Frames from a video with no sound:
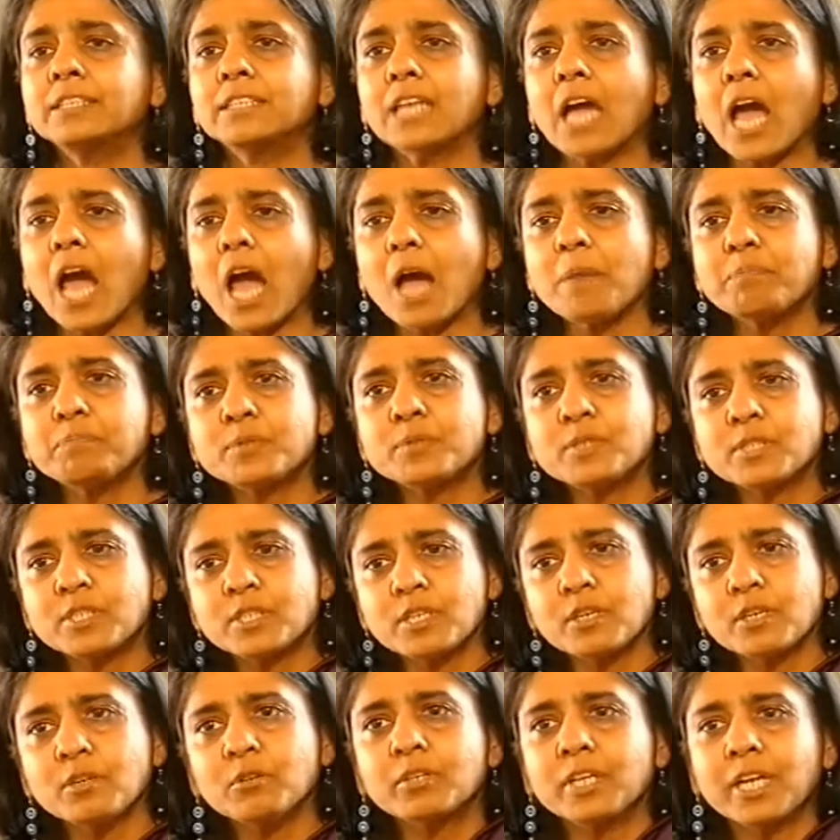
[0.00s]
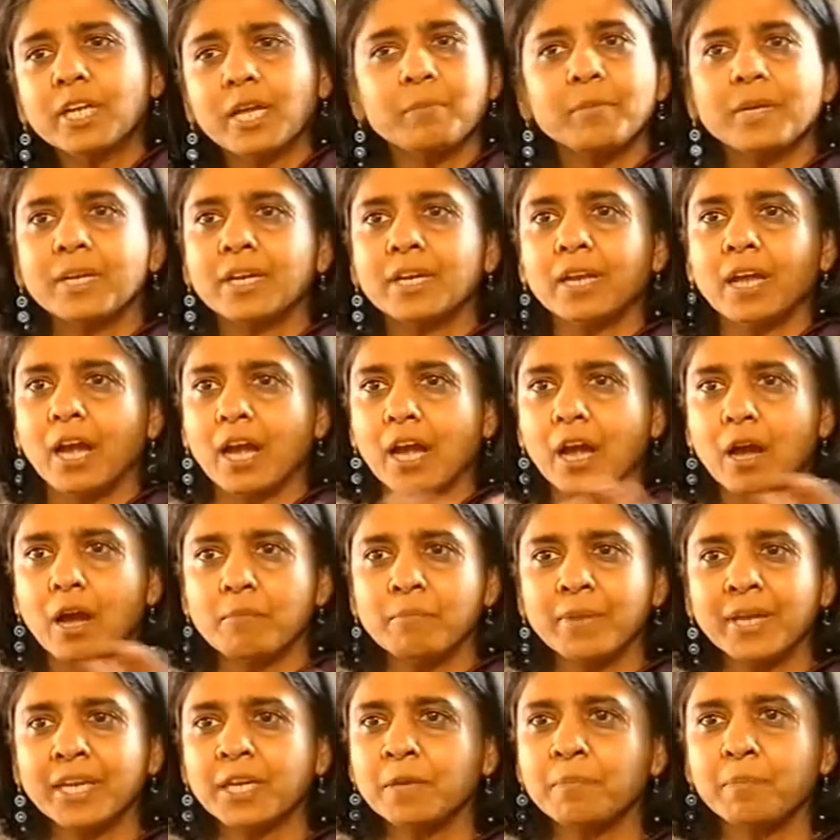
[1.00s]
It's absolutely. I mean,
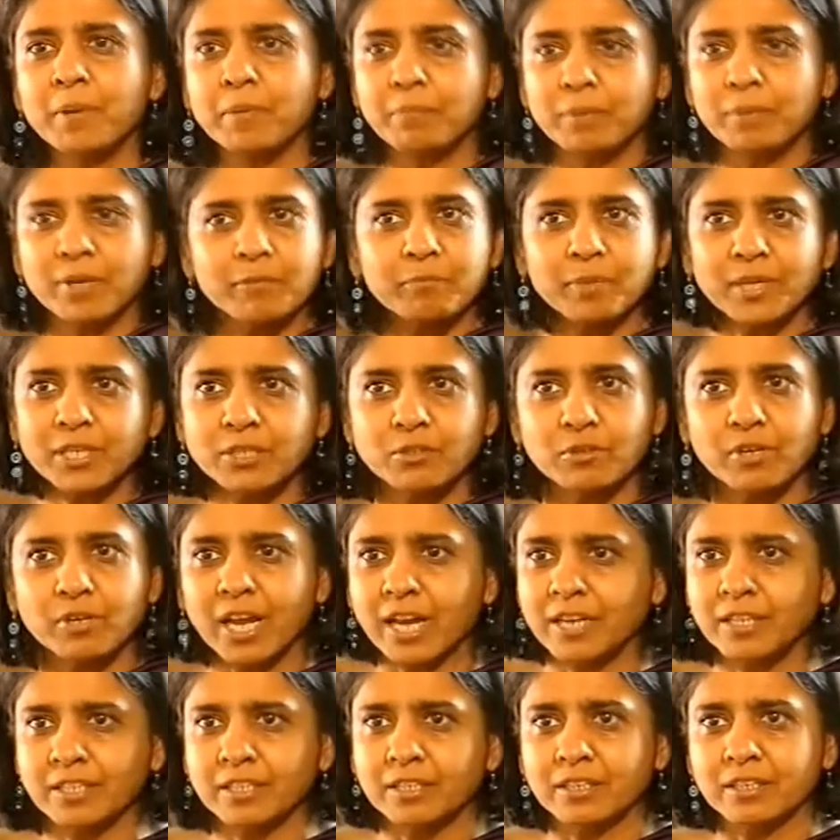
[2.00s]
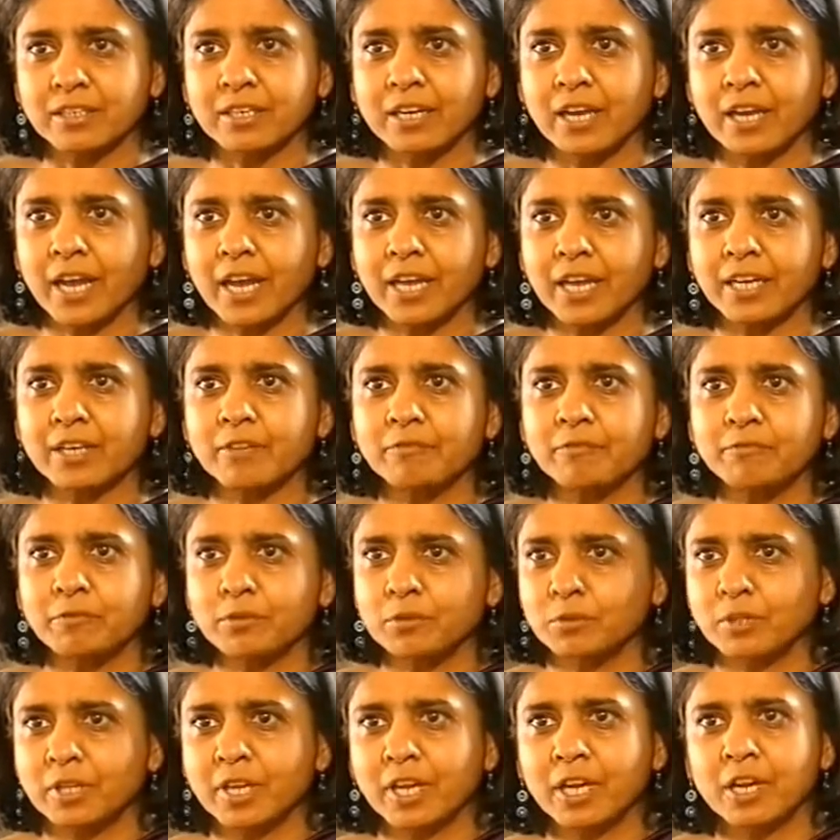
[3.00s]
many people have been to London, and
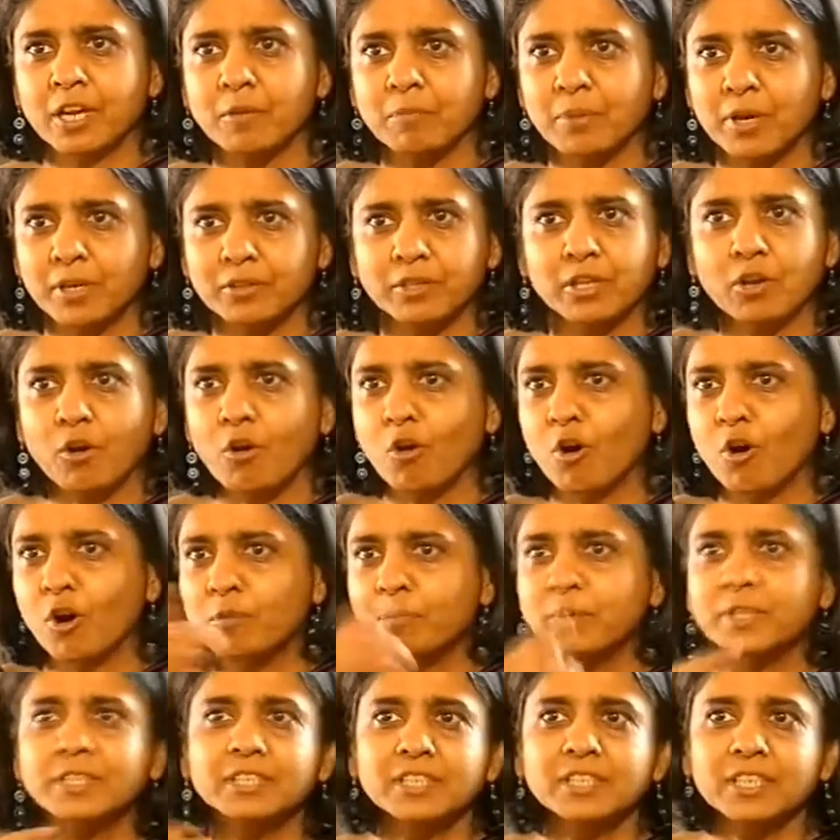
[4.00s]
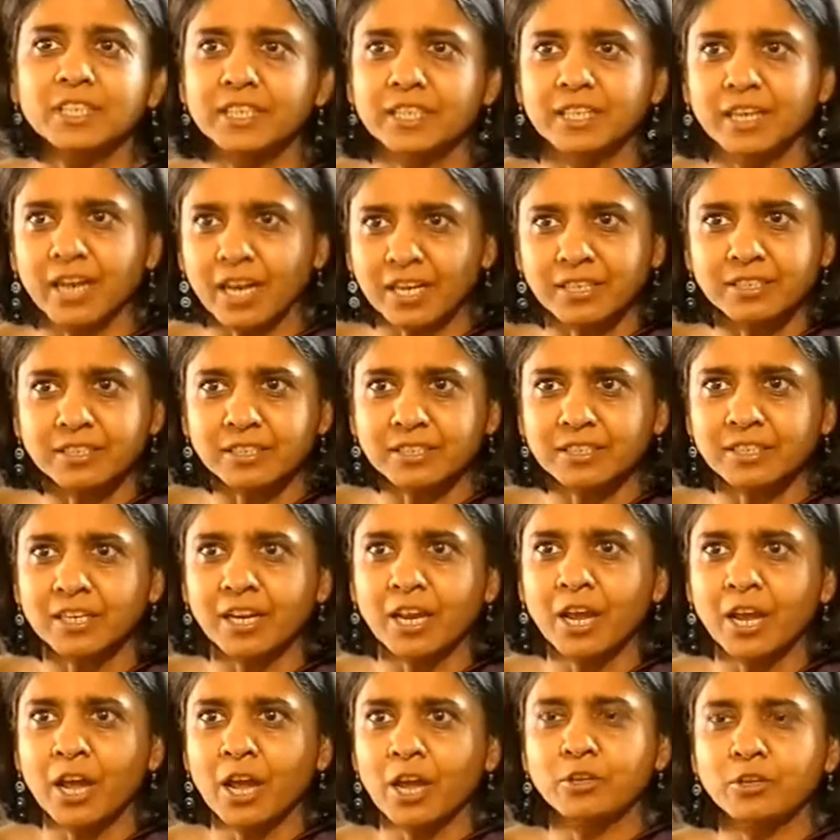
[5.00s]
if you think about the orbital in
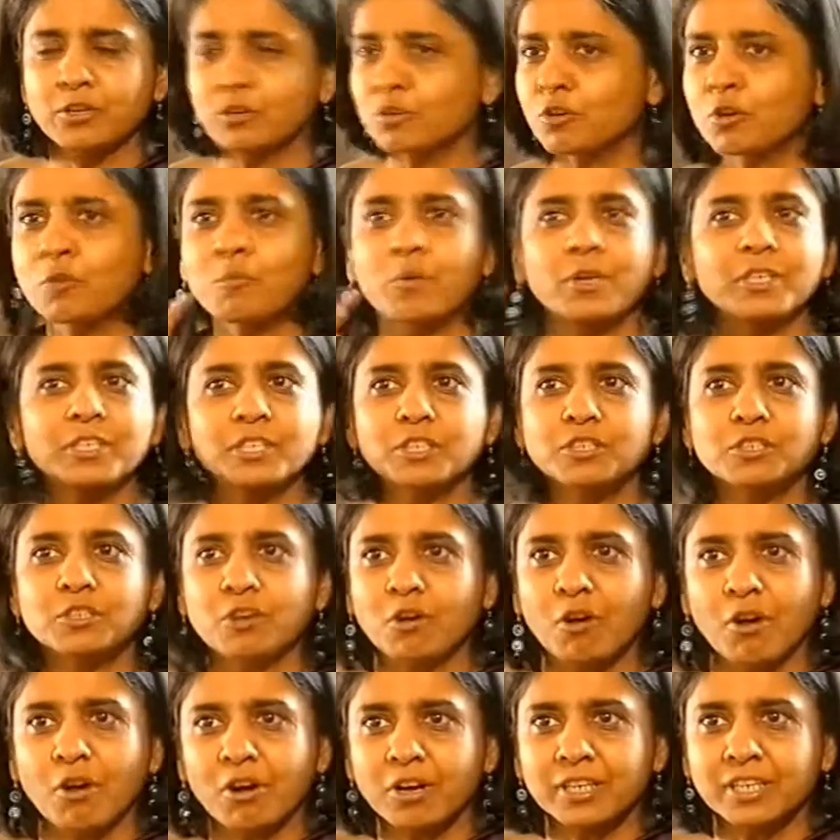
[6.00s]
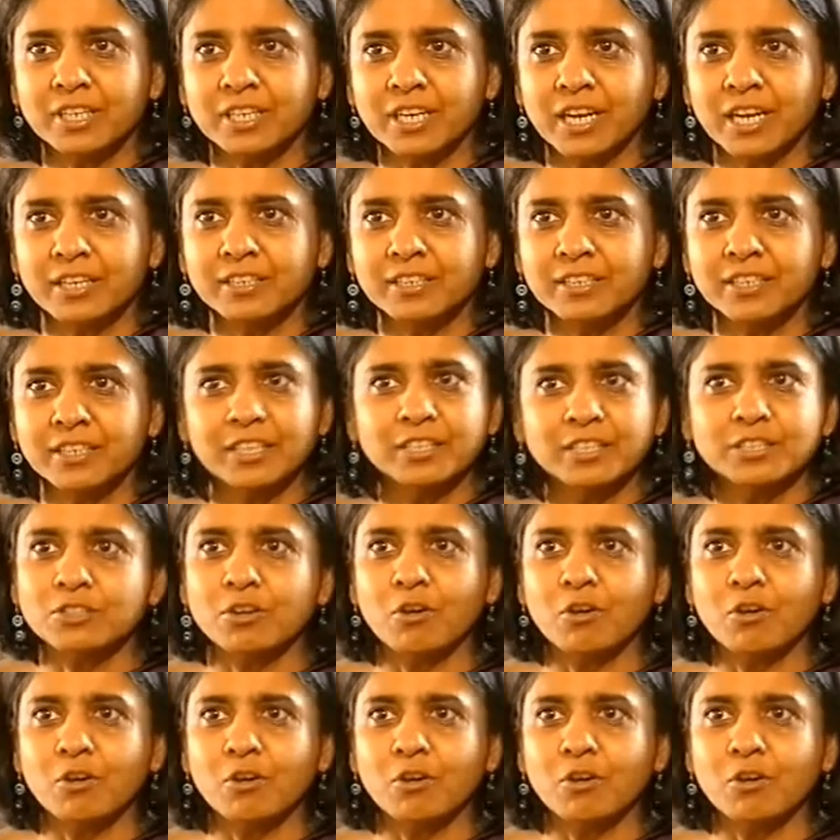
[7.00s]
London, you know what it's called in London.